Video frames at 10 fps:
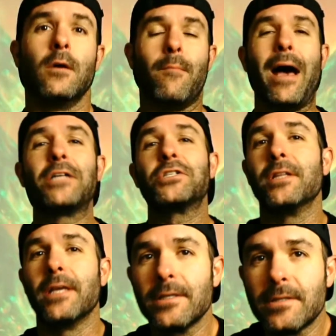Imagine
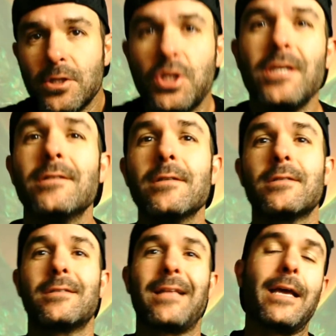this. Jesus
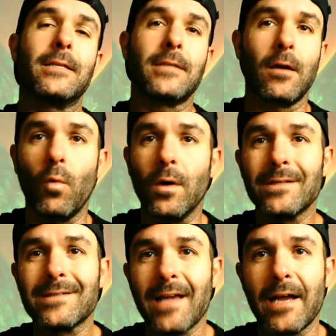stands on
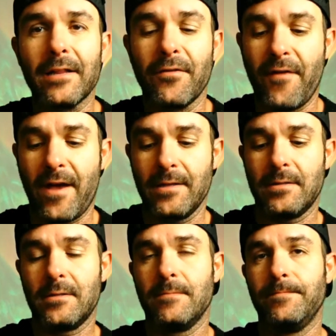one side of the
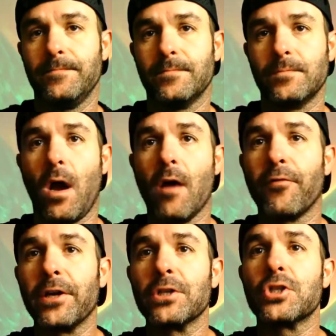fence,
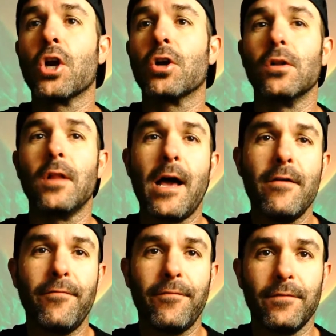offering eternal
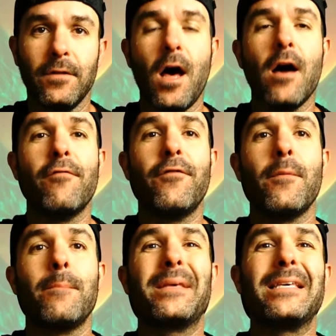life, love,
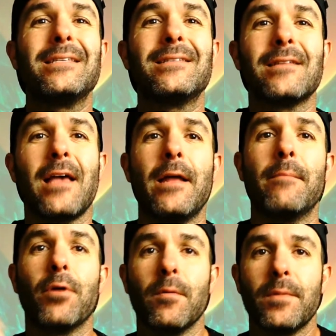peace,
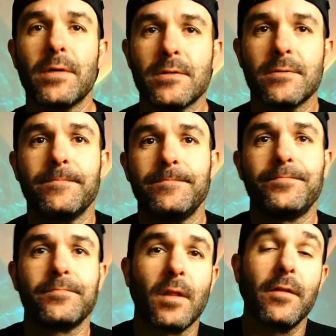and purpose.
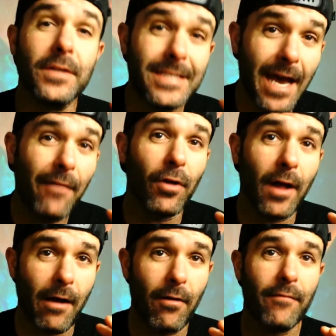The devil,
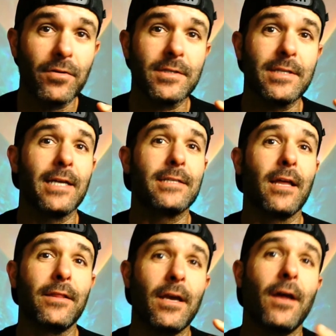however, stands
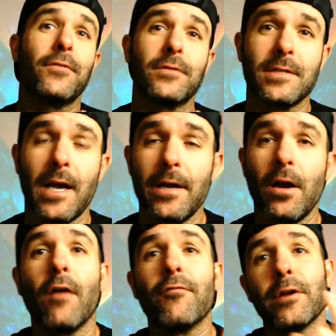on the other side,
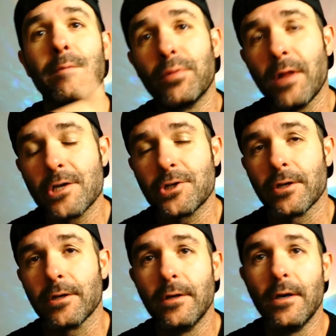offering
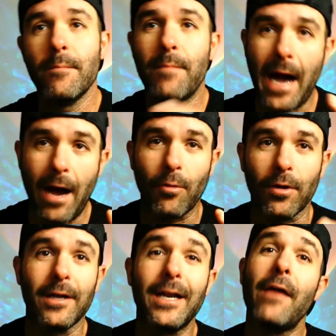pleasure,
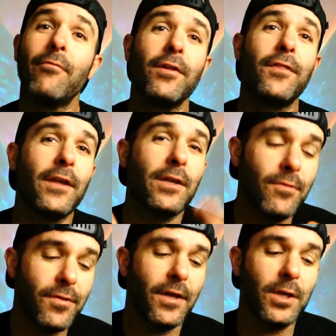power, and everything you
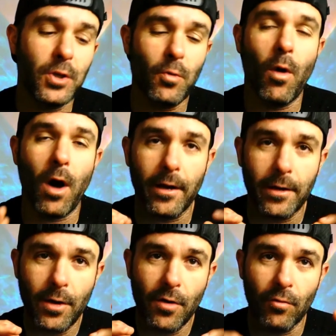think you want
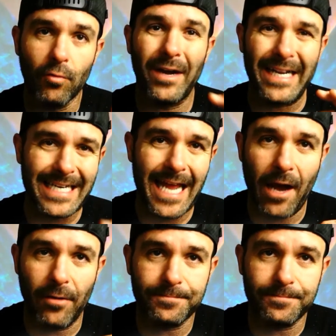right now.